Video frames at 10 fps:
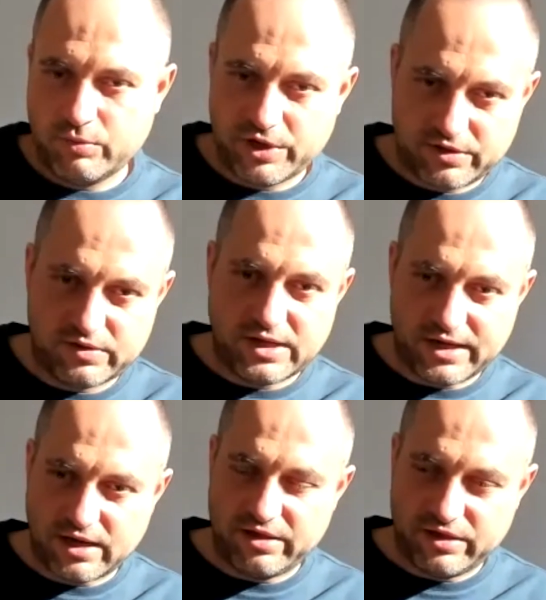But like,
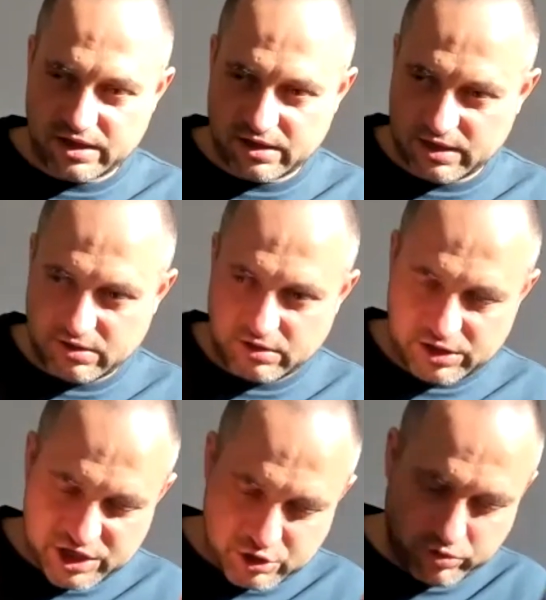I think in
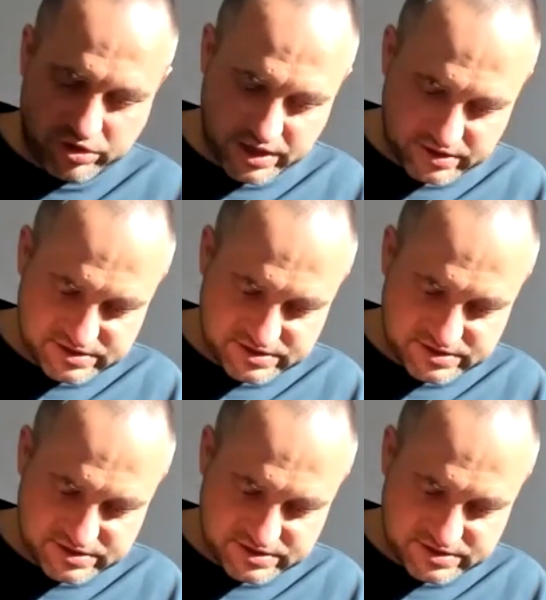new things,